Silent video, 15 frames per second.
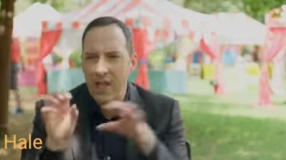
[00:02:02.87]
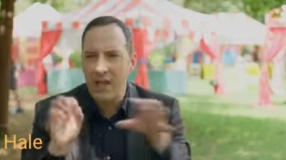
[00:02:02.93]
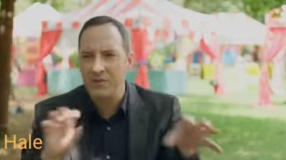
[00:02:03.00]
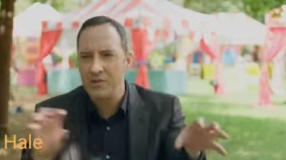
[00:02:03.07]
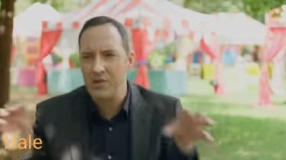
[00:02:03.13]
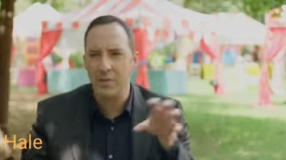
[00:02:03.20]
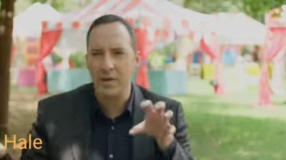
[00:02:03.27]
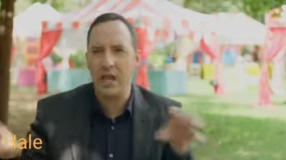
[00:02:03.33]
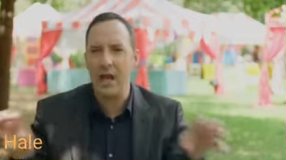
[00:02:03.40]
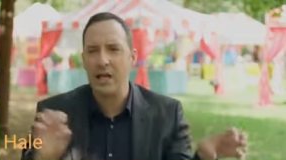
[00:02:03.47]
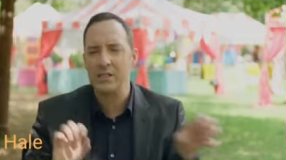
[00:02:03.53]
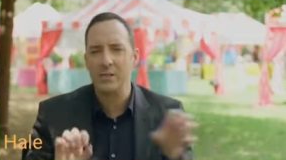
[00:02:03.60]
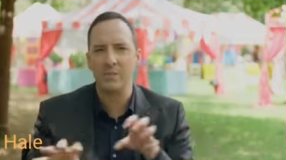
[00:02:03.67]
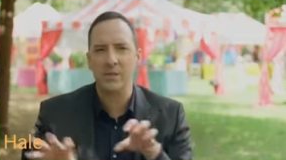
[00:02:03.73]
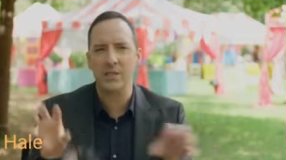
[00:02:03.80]
to have so many
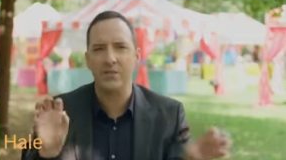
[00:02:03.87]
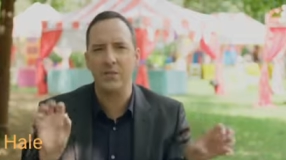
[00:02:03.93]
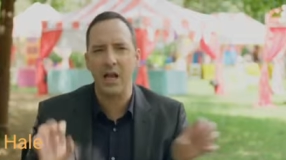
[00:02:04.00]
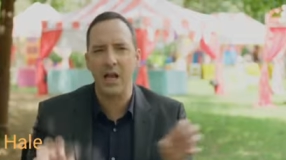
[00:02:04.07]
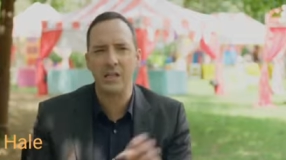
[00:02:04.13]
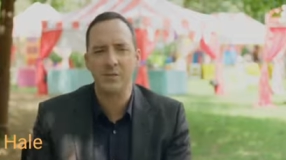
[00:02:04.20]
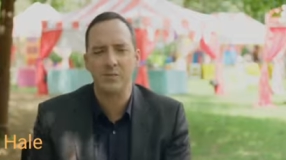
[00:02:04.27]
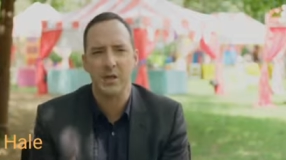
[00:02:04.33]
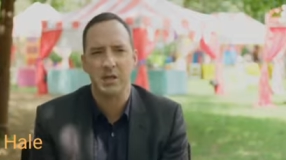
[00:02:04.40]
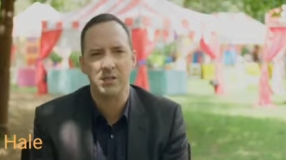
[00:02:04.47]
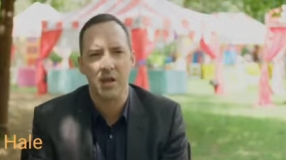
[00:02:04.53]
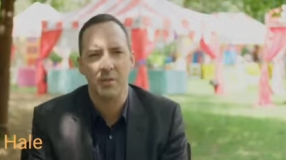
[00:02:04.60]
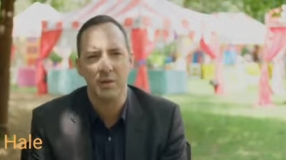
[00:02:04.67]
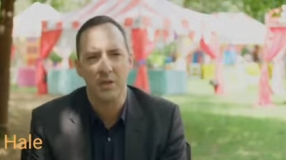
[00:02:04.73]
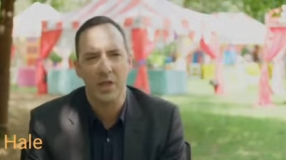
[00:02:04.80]
different aspects come